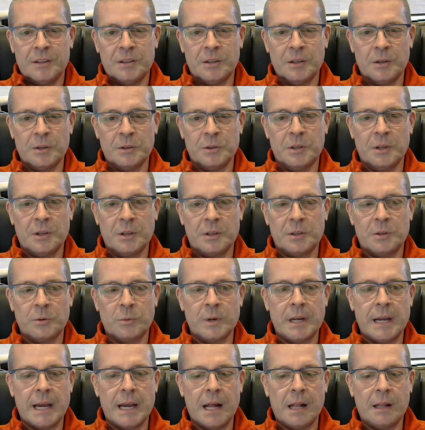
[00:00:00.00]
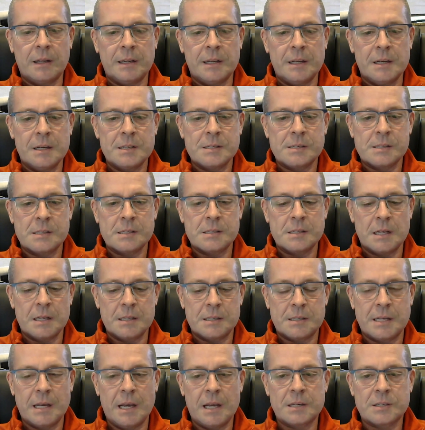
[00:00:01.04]
The reality is
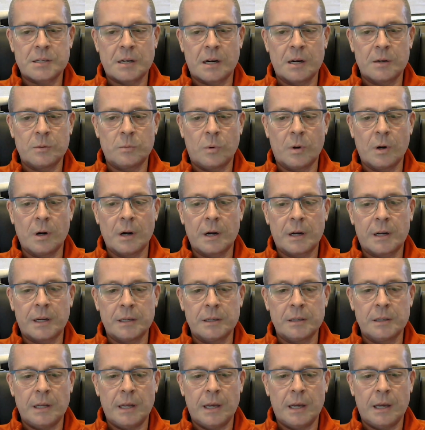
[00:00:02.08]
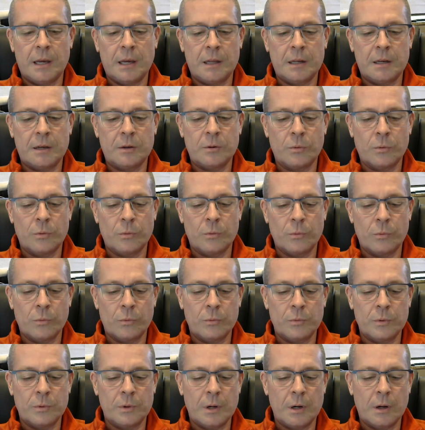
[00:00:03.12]
it takes hard work, and
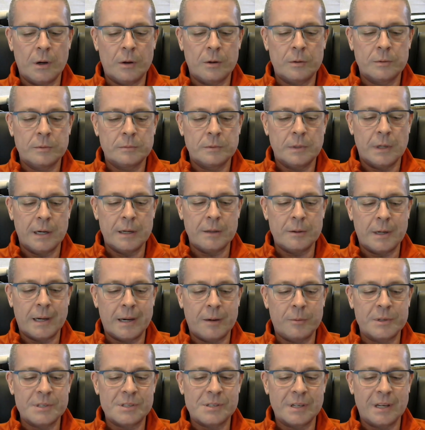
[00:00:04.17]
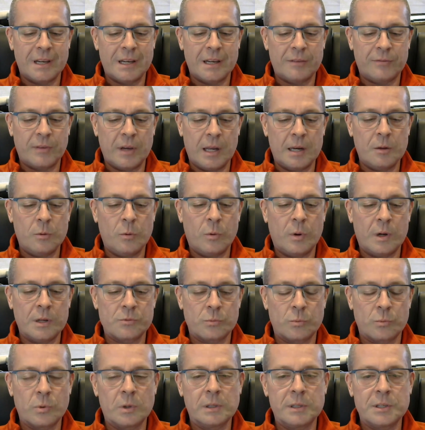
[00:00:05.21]
I would say if
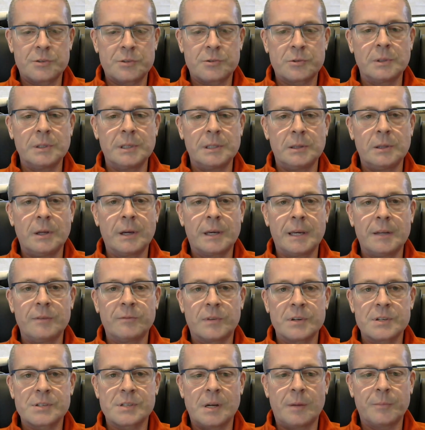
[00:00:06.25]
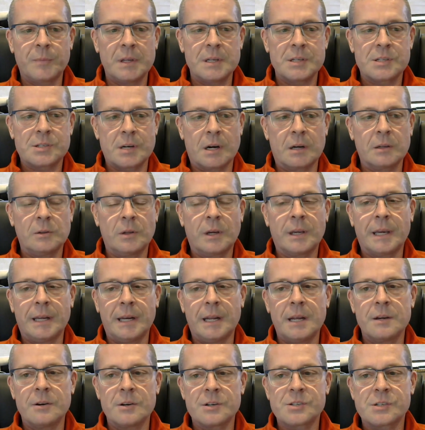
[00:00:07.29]
anyone's really truly looking for something, start looking
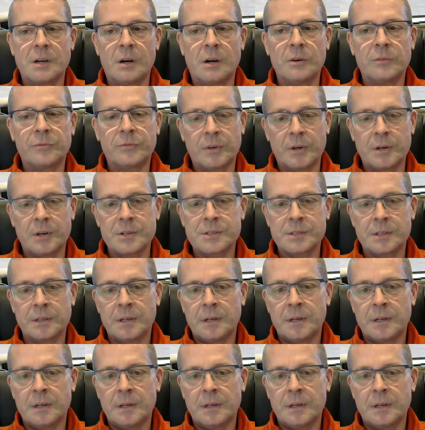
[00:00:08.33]
at yourself first.